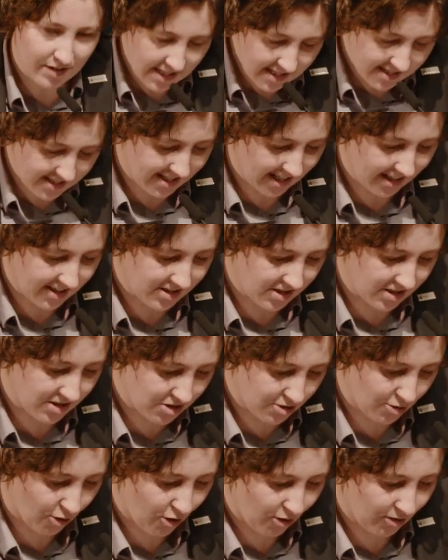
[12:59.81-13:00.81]
these things in
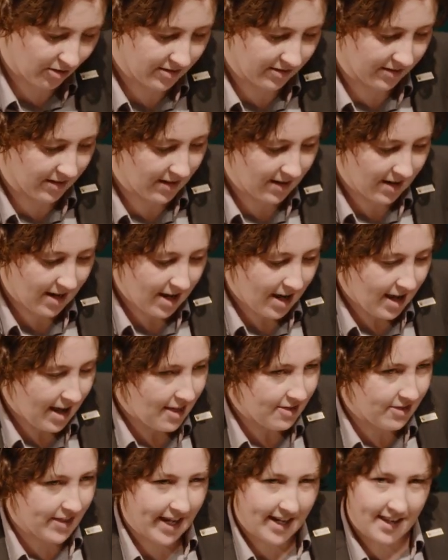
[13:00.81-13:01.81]
Scotland,
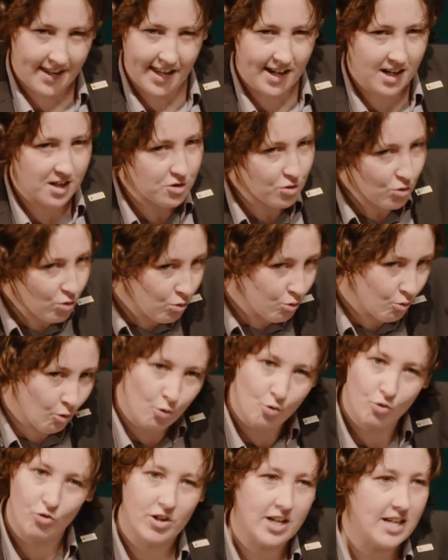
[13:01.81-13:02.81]
then there is
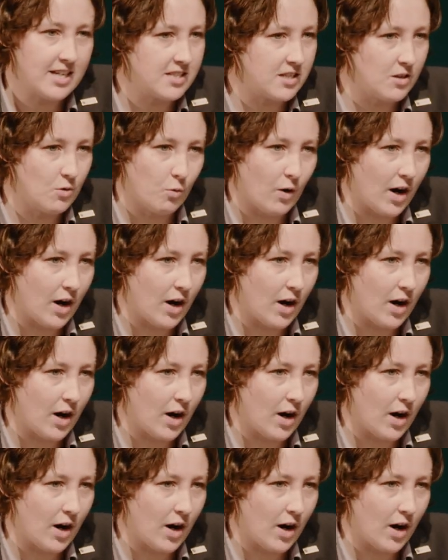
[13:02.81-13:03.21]
no reason